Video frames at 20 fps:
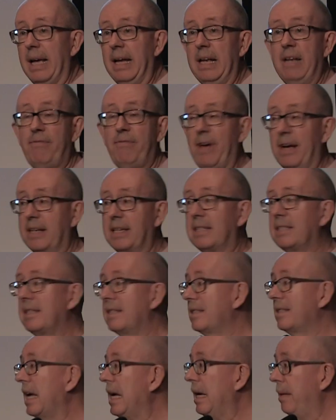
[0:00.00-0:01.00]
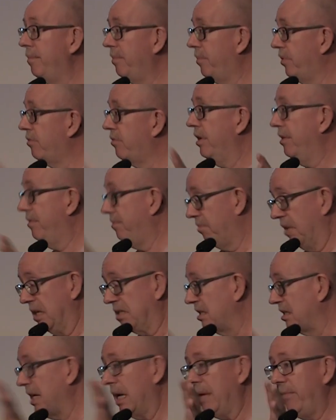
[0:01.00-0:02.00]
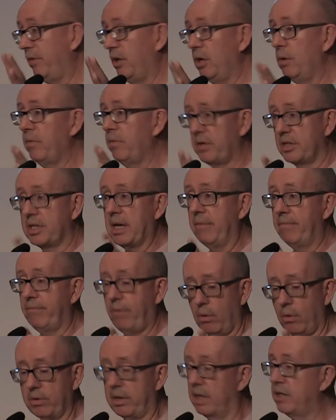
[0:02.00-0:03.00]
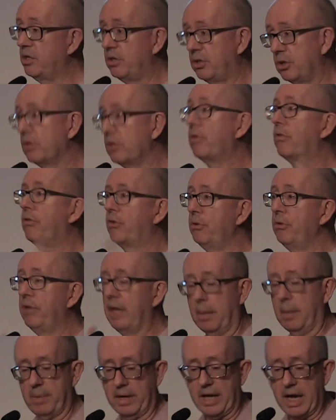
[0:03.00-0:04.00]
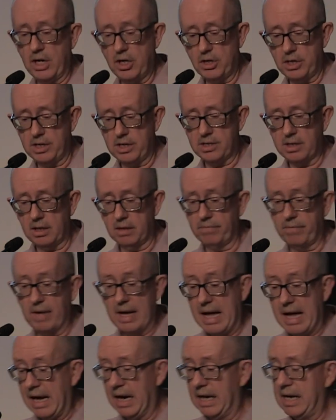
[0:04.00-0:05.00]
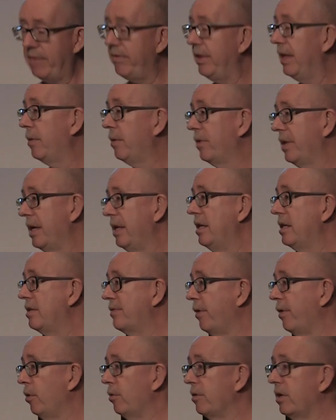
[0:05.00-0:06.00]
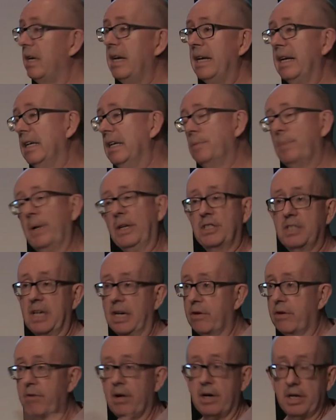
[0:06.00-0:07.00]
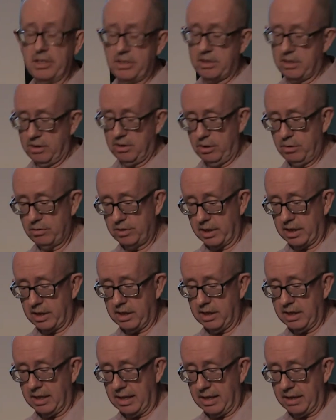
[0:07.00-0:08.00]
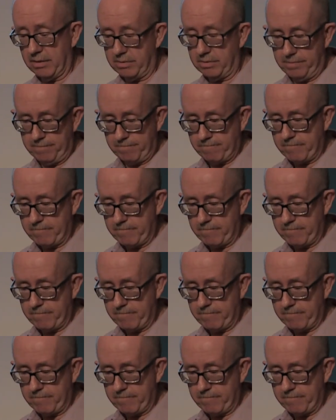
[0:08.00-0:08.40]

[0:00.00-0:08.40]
in effect, it's the same view of the same folder, it's just through the application itself. And everything within this folder is being synchronized using iCloud.